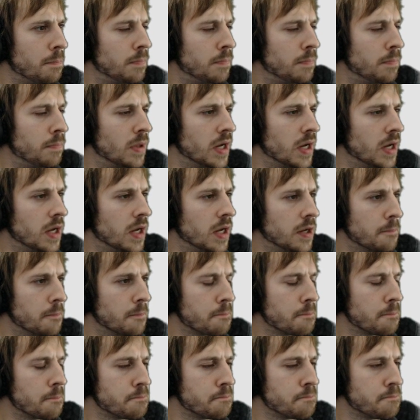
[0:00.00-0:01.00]
Play,
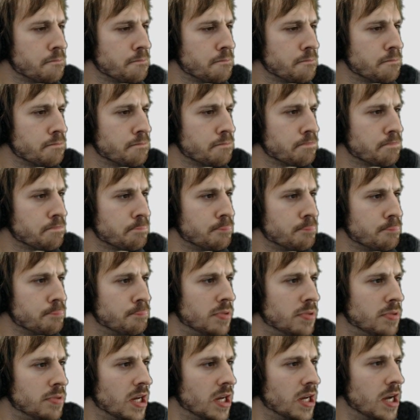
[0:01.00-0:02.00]

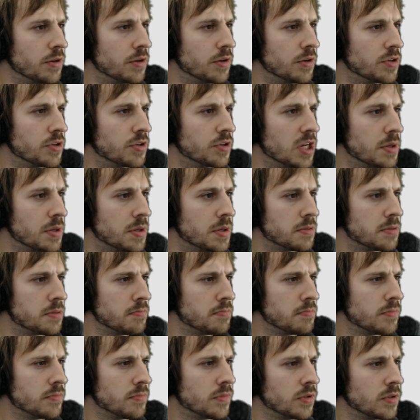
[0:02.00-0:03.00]
play, damn it!
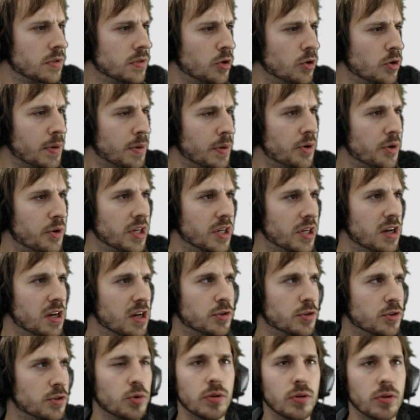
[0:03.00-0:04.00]
Oh, power
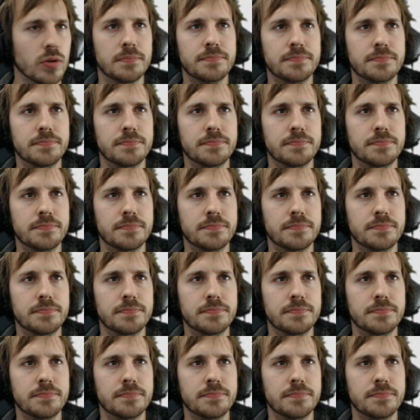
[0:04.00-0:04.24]
love, cool.